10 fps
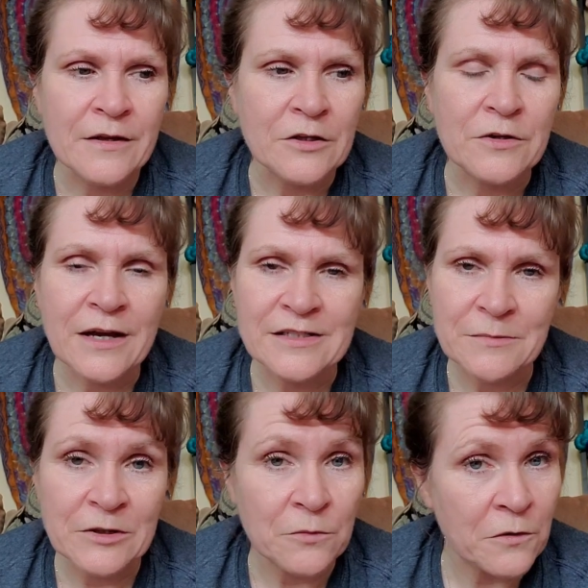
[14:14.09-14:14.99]
you guys
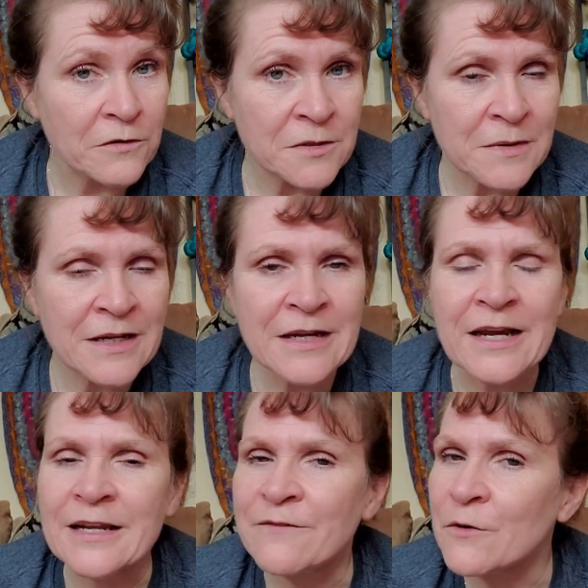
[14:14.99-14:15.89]
mean the world to me,
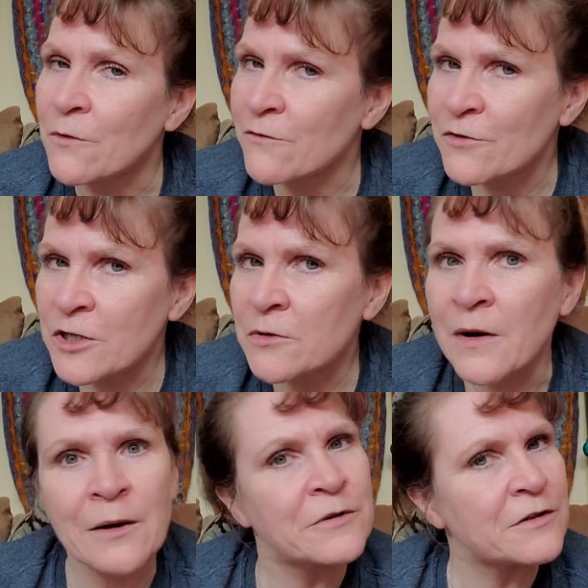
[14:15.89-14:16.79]
and if it weren't for you,
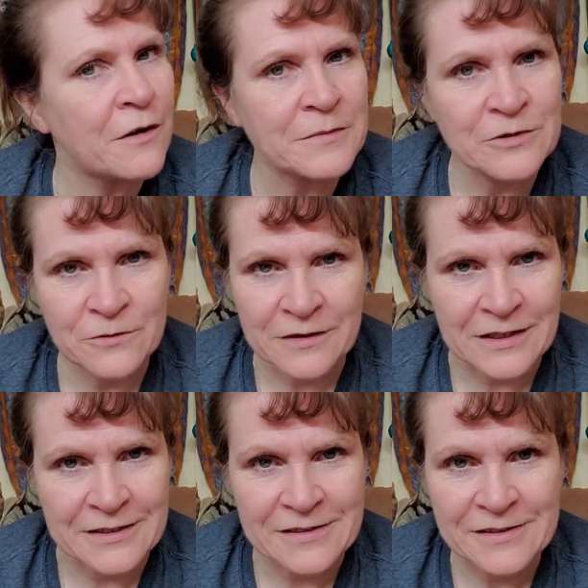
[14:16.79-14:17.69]
I would not be doing
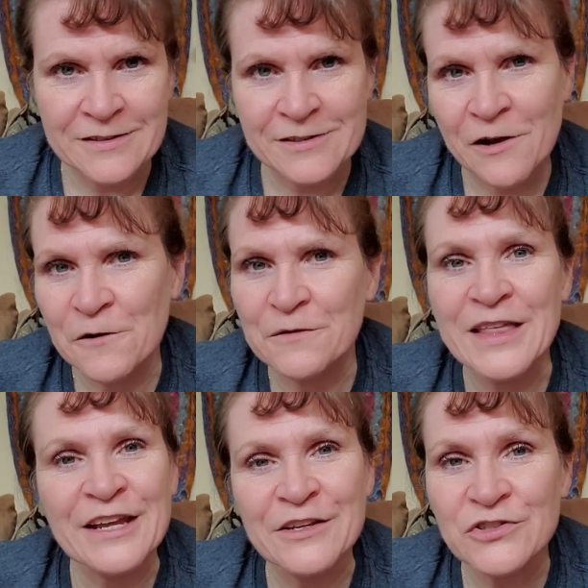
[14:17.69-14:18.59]
this. So
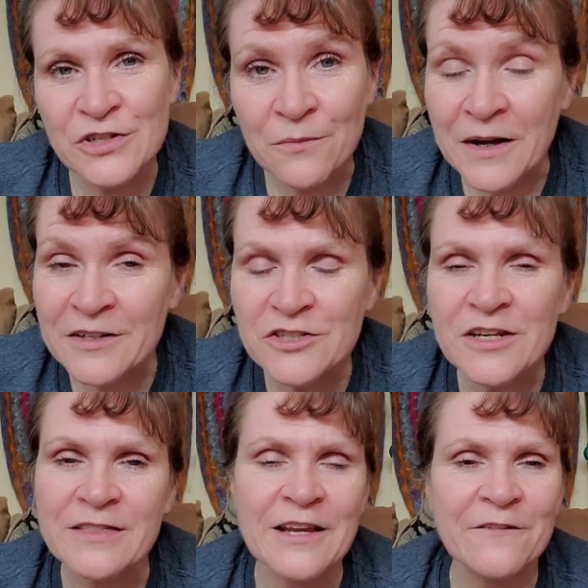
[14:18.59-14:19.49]
thank you so much.
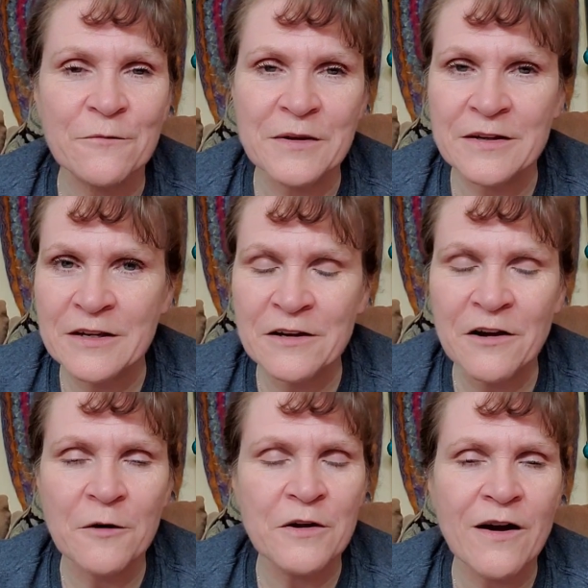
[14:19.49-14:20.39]
Thank you for being here.
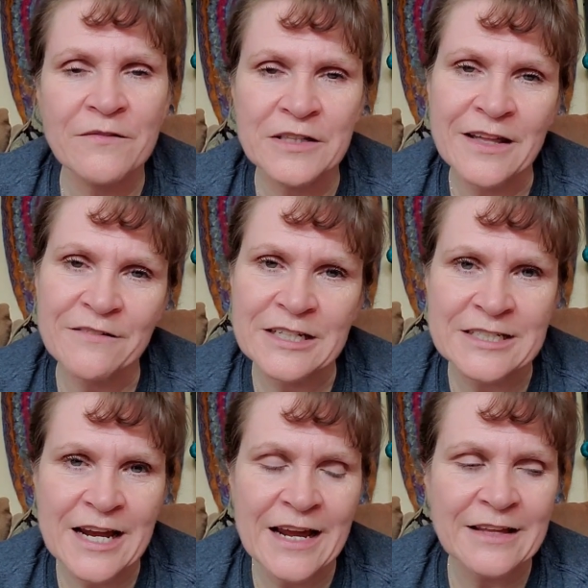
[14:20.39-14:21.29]
Hope you all have a lovely
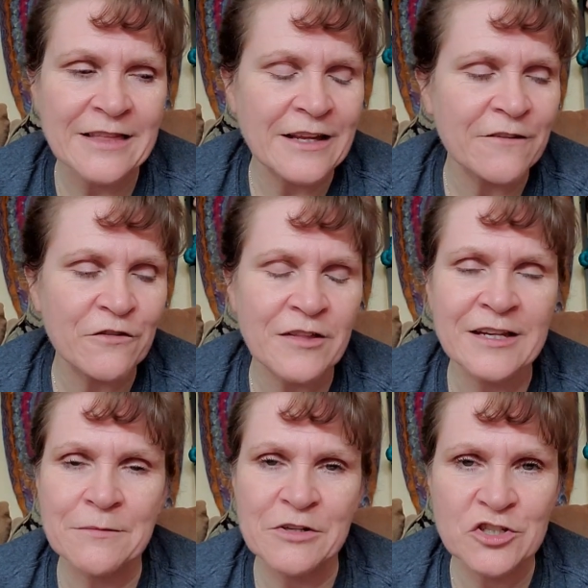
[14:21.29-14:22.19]
day. Thank you for
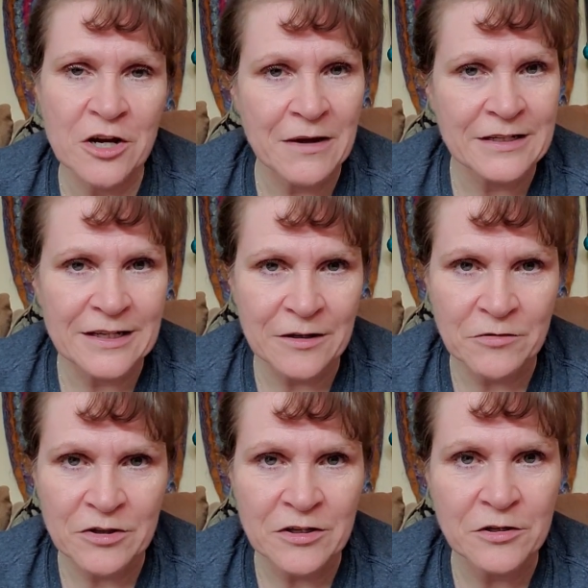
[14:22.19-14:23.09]
letting me share my knitting
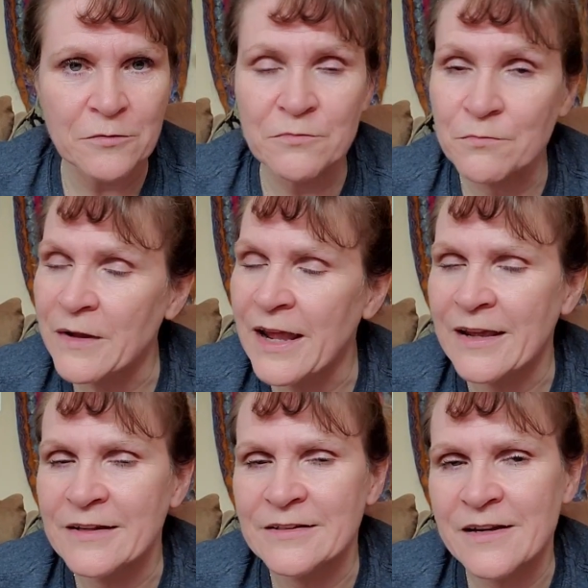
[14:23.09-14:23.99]
with you,
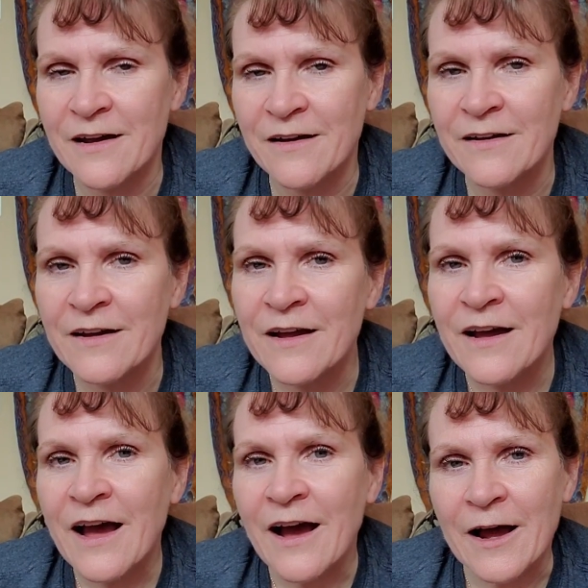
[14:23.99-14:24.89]
and uh,
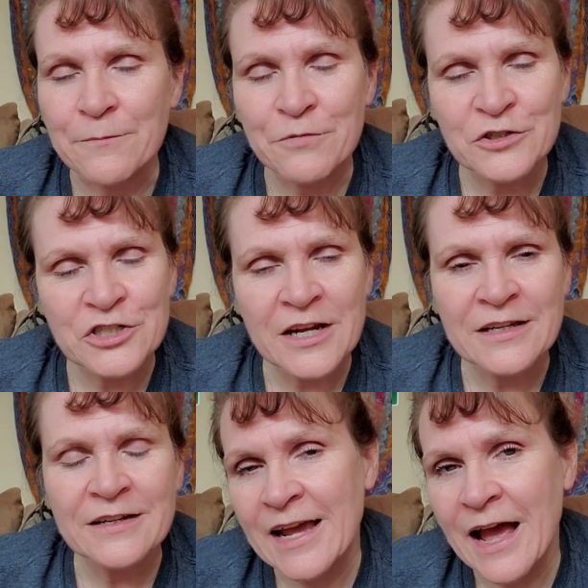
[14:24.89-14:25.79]
I appreciate
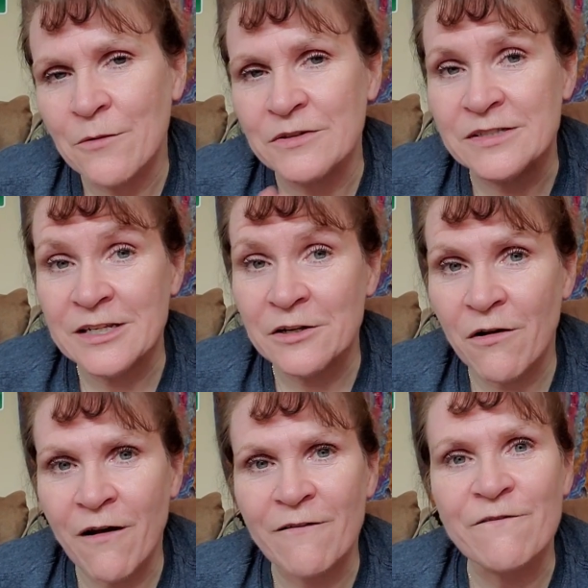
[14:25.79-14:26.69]
it. I will see you
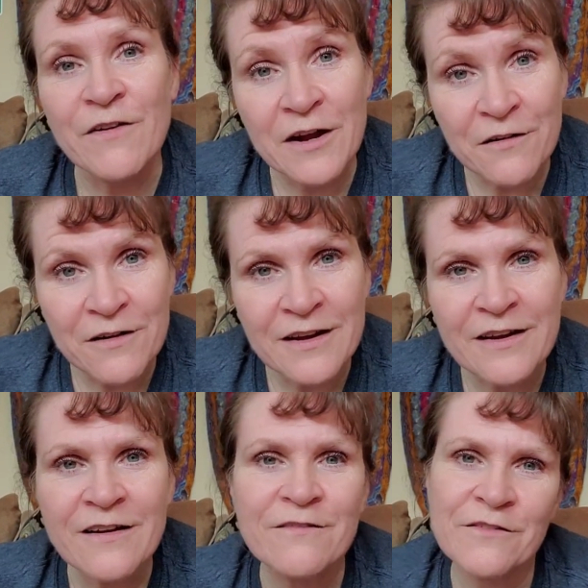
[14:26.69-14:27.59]
all very,
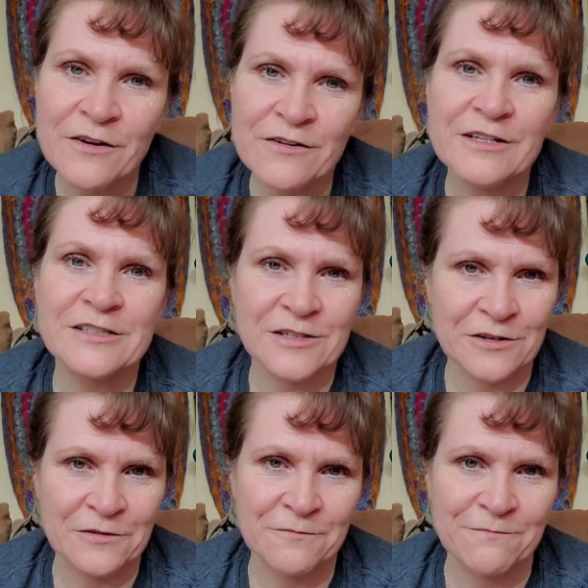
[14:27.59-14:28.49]
very soon.
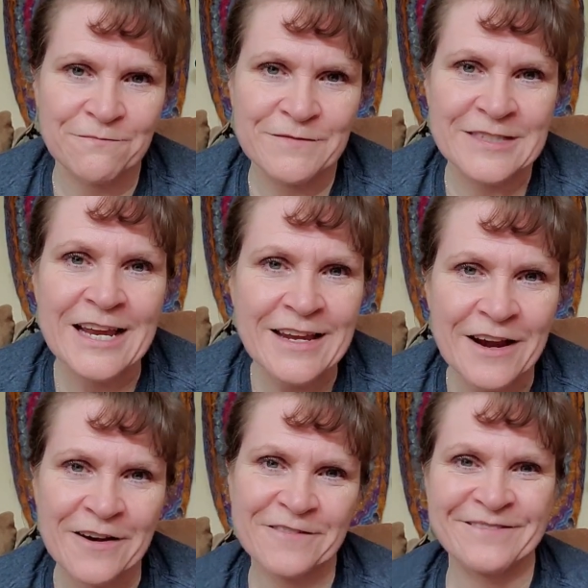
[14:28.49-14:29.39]
Take care.